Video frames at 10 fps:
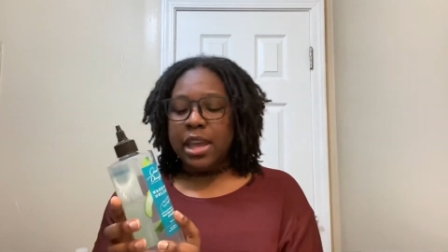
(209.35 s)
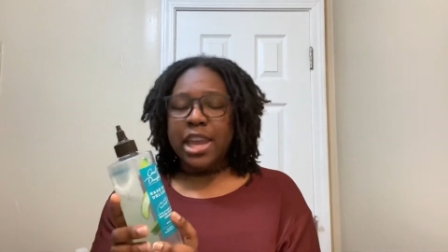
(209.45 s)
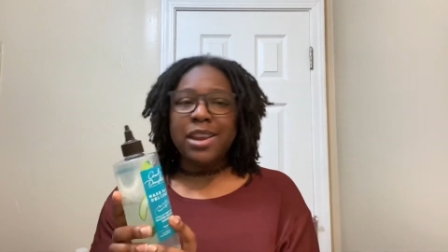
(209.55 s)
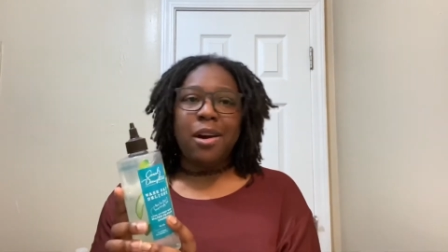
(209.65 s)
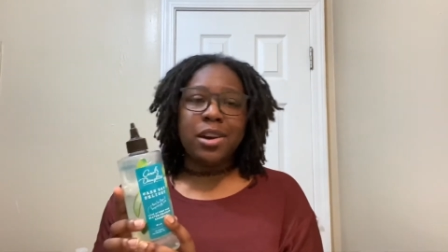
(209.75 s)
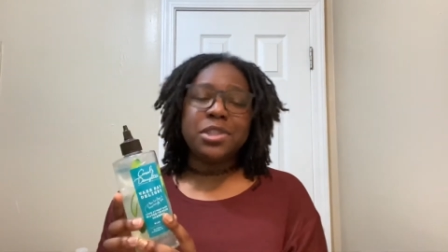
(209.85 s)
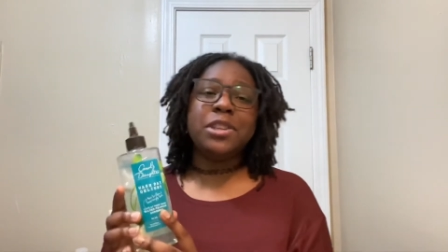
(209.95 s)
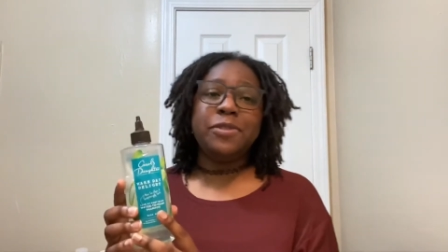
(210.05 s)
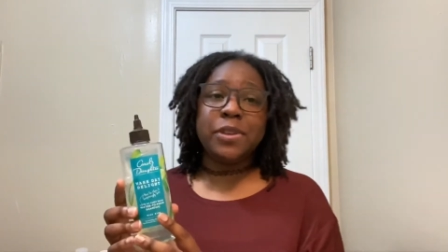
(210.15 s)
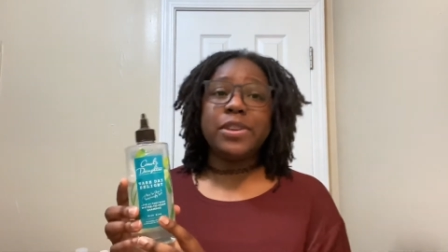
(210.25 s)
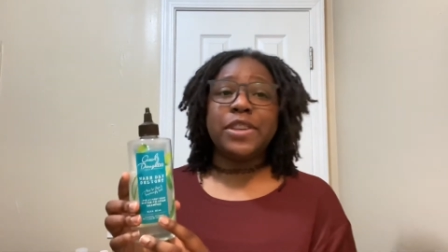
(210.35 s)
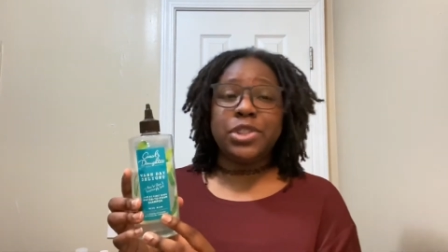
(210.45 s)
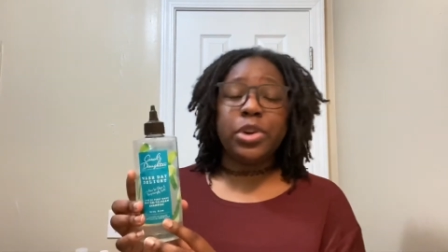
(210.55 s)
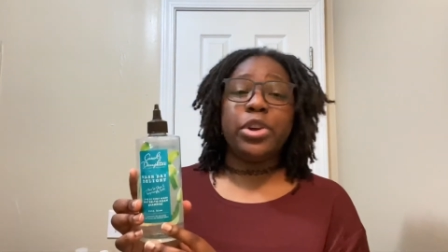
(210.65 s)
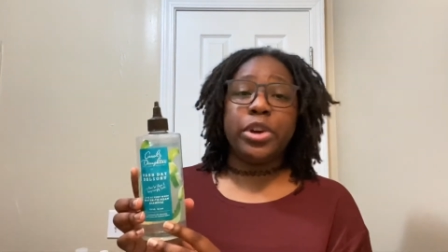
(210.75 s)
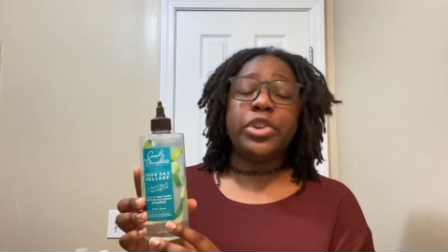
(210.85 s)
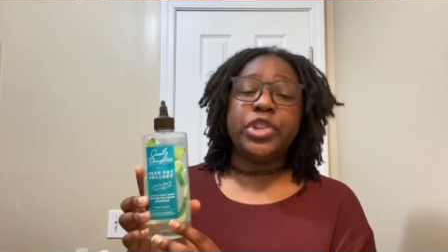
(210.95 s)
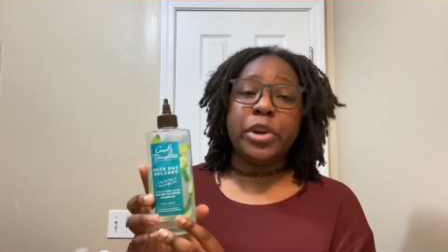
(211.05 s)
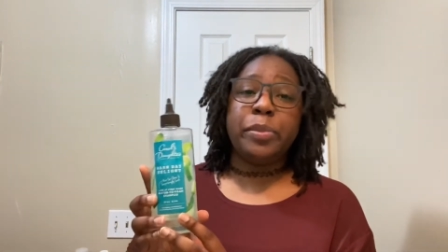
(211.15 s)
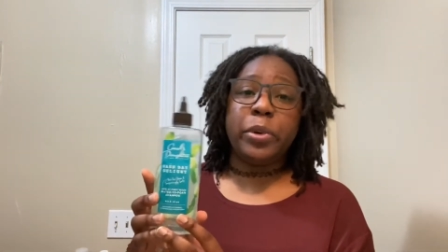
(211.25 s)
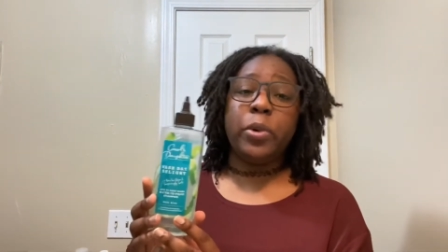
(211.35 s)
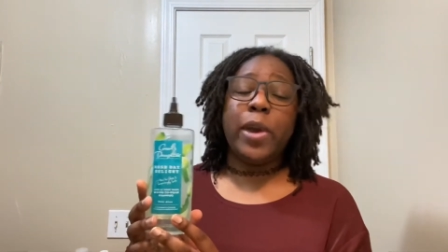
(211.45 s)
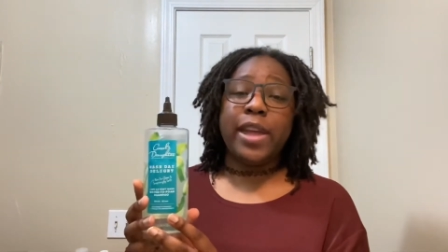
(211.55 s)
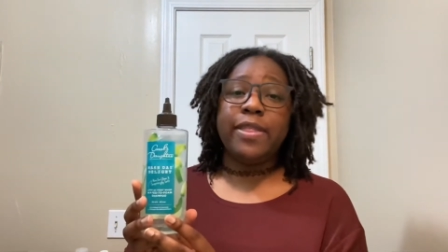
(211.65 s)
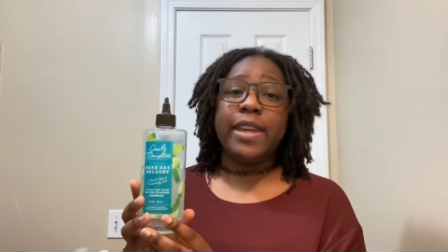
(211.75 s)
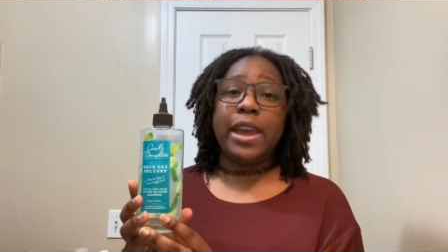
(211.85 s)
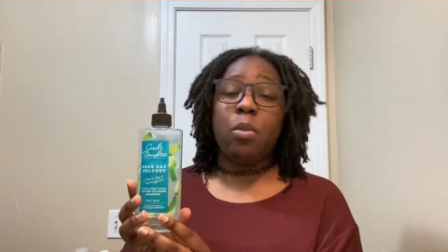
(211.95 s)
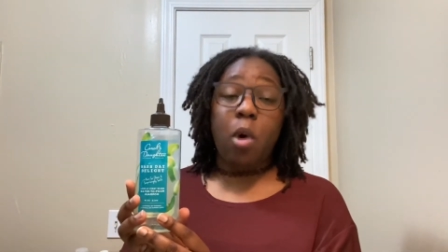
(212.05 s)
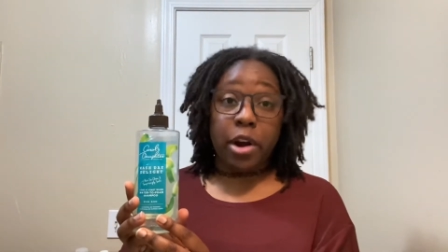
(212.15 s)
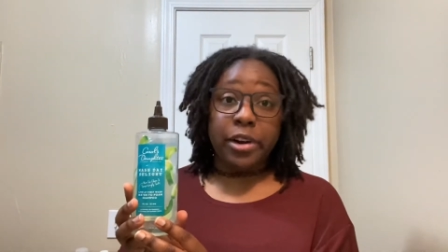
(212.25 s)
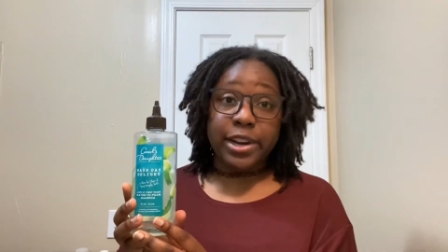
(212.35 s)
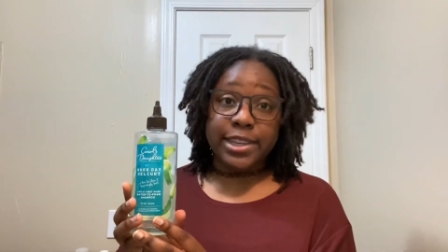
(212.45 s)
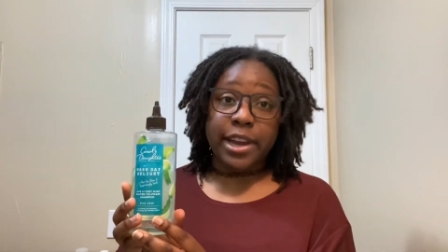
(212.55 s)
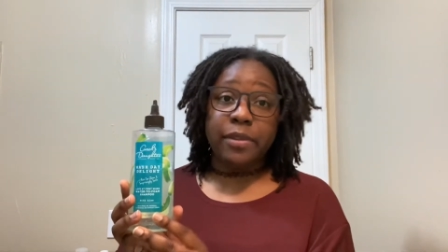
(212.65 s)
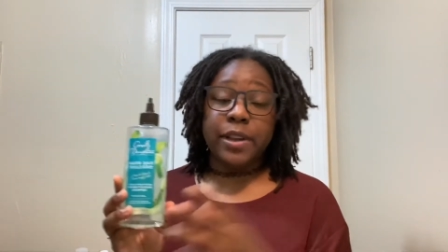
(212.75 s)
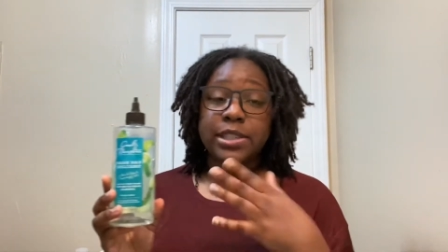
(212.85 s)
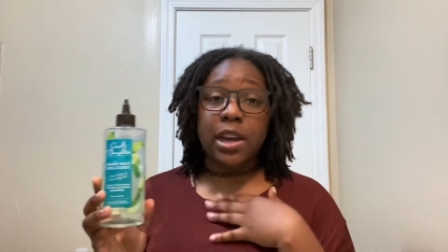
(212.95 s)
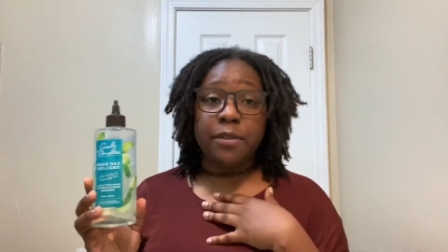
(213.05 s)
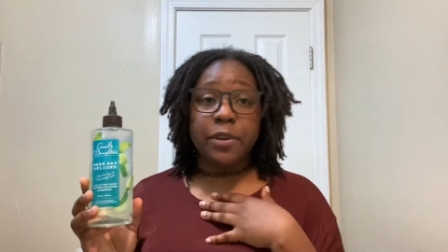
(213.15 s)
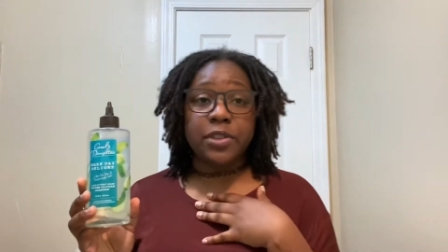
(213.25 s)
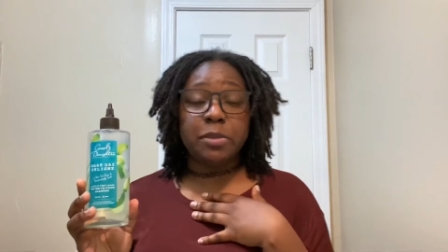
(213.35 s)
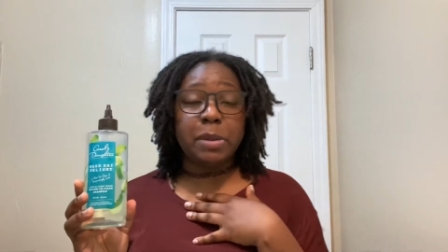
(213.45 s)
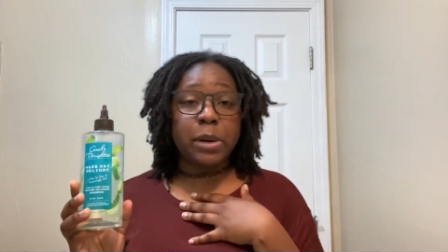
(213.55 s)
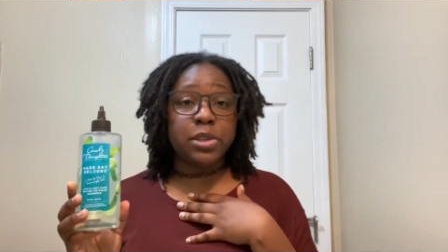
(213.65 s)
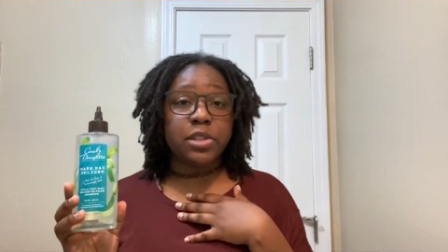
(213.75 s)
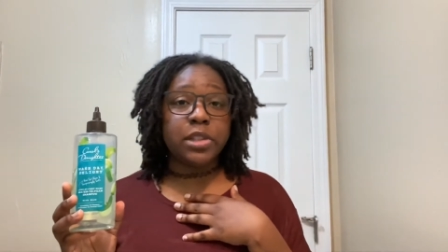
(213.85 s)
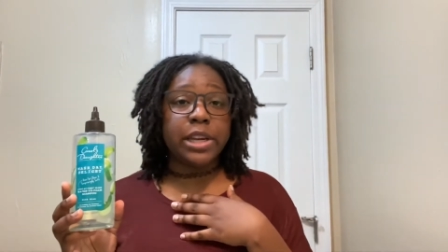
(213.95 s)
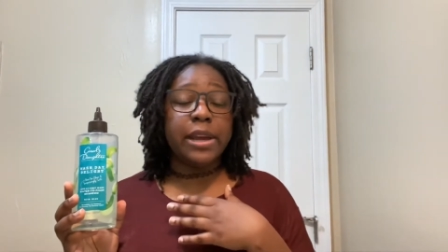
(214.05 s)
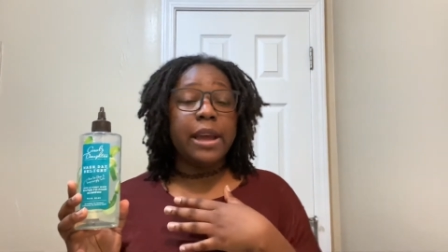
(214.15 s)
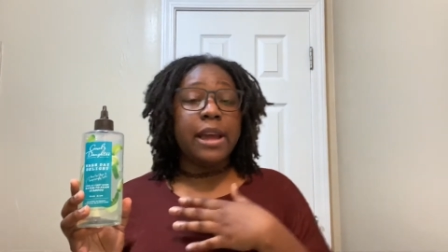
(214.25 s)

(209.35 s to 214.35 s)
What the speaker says: It honestly feels like they took a good shampoo and they watered it down. That's how it feels to me personally.